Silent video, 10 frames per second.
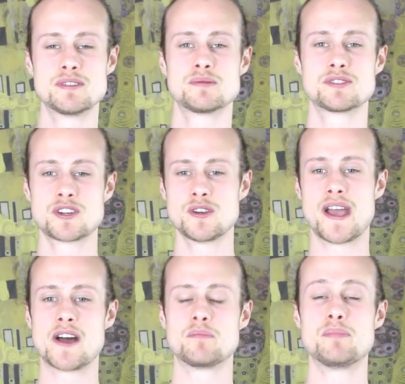which will show you
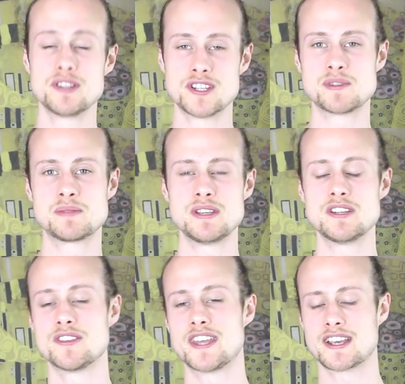how to build up speed
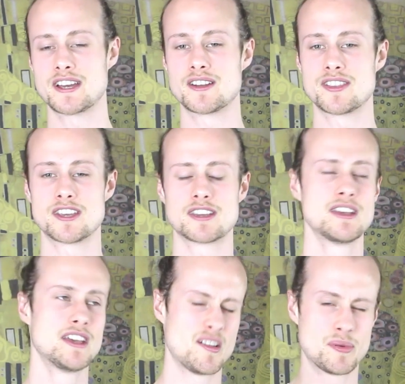on that kind of thing.
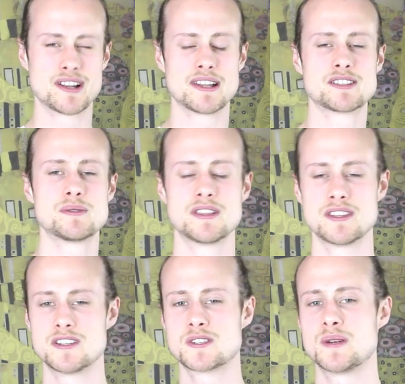I'll put a link to it in
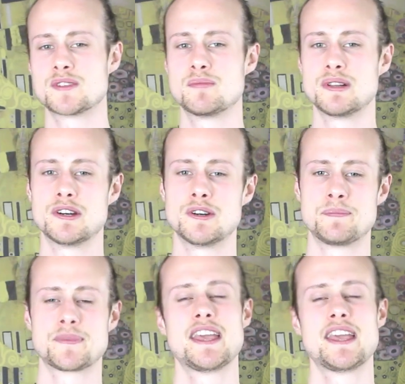the description below.